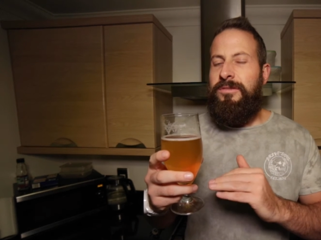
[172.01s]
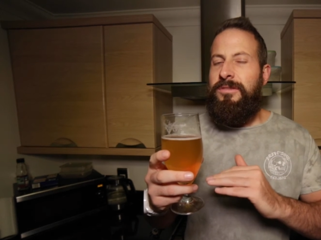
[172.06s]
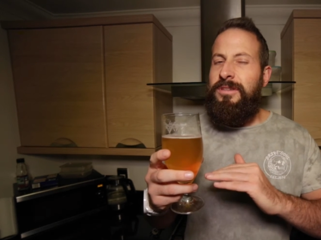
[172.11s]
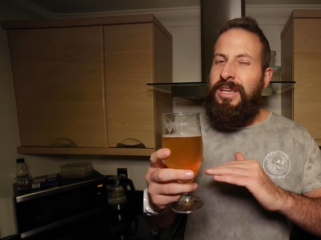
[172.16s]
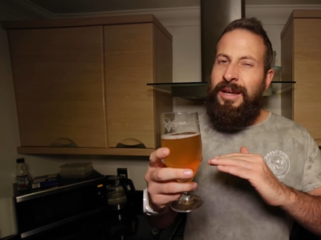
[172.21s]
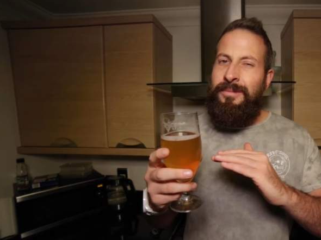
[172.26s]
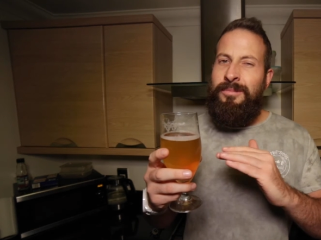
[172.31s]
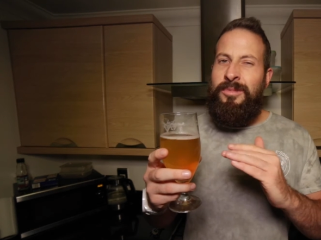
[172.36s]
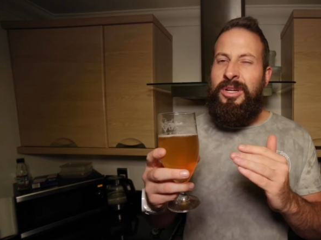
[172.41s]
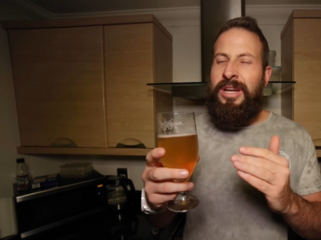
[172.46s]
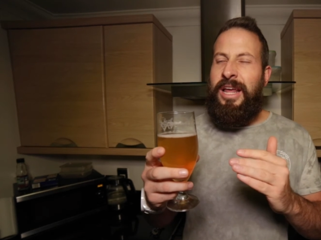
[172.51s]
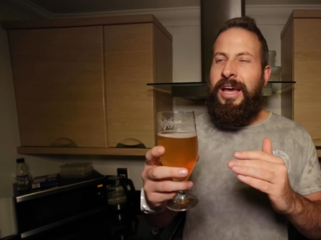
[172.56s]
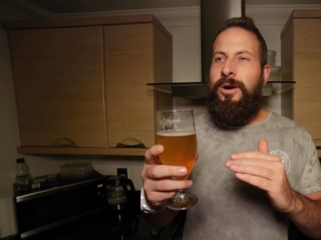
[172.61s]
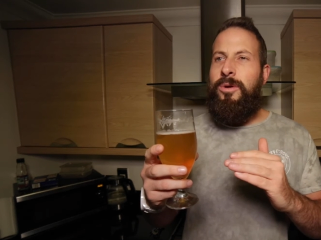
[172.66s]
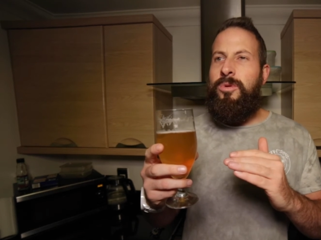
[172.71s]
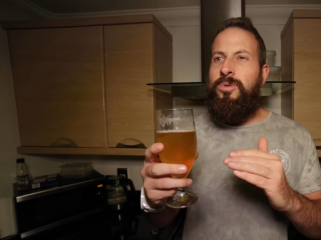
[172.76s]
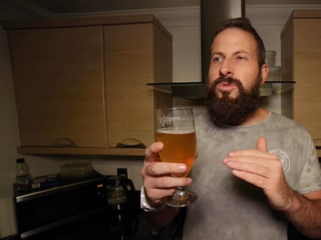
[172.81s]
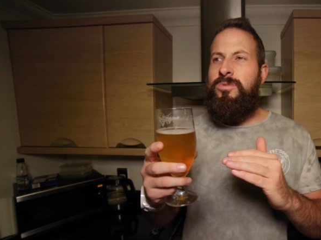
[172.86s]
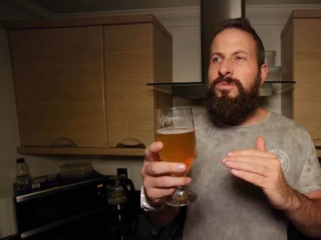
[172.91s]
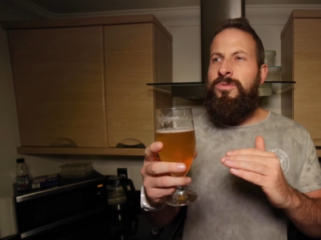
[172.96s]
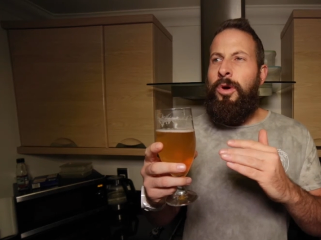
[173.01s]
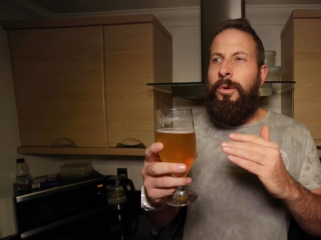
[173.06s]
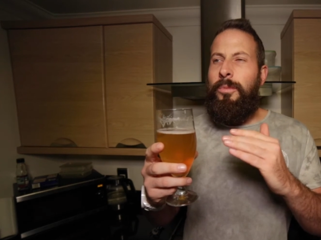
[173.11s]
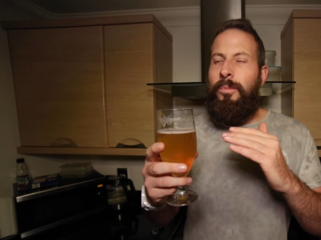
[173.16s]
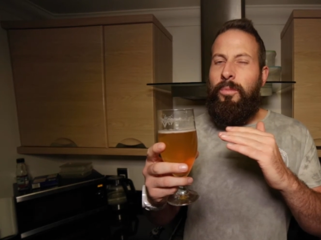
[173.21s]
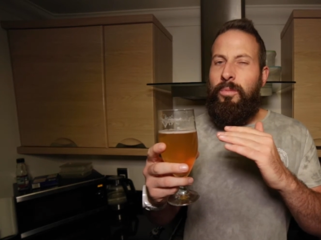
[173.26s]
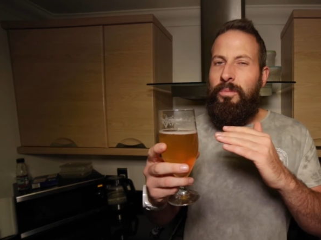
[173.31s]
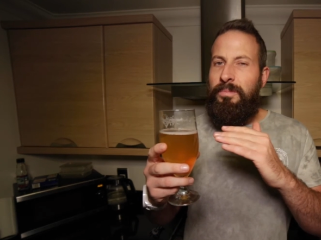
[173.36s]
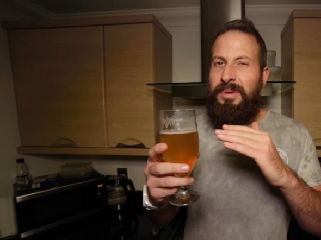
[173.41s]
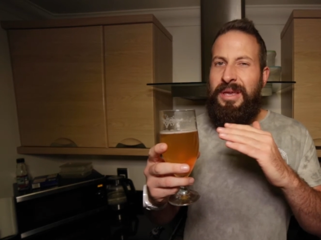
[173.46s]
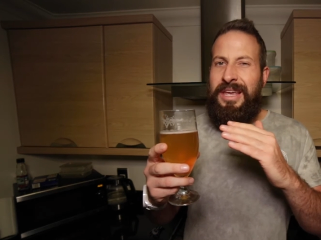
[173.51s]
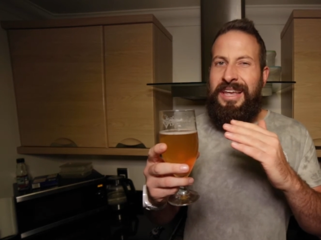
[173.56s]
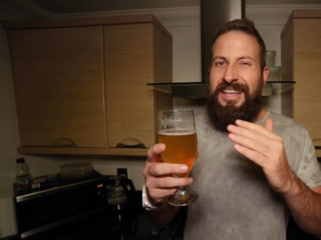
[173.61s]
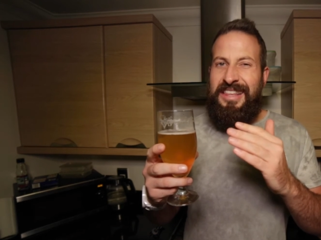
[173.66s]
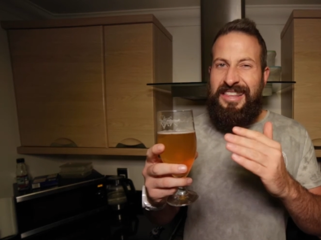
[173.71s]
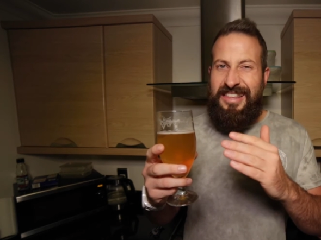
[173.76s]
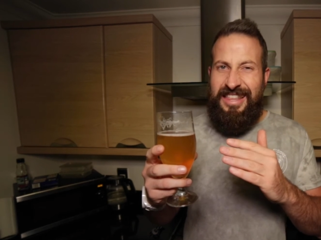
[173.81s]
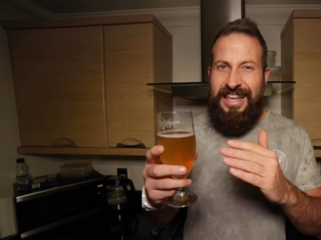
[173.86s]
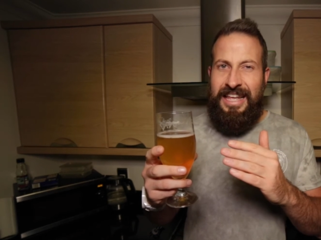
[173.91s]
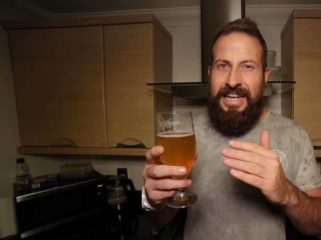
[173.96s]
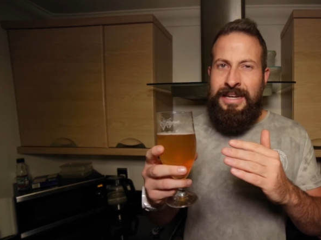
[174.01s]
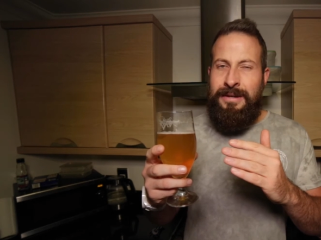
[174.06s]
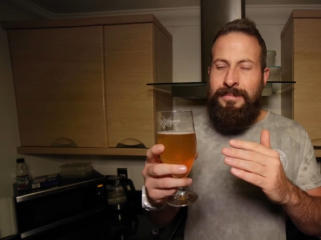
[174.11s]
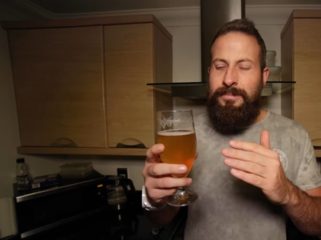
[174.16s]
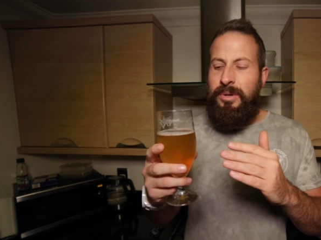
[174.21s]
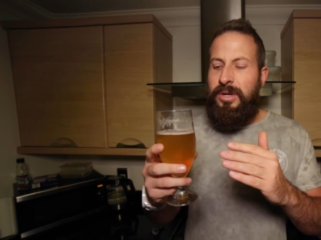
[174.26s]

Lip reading: Camden Hells not being thin,